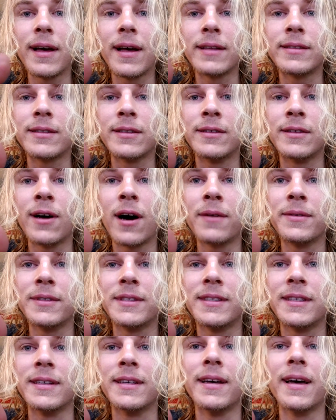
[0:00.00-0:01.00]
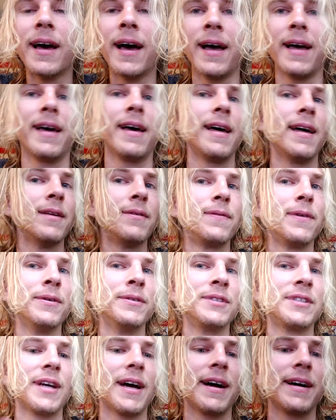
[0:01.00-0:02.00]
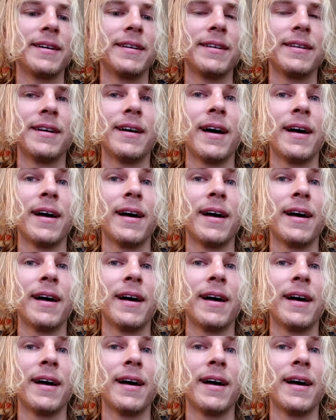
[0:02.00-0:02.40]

It's a novelty, a headphone jack.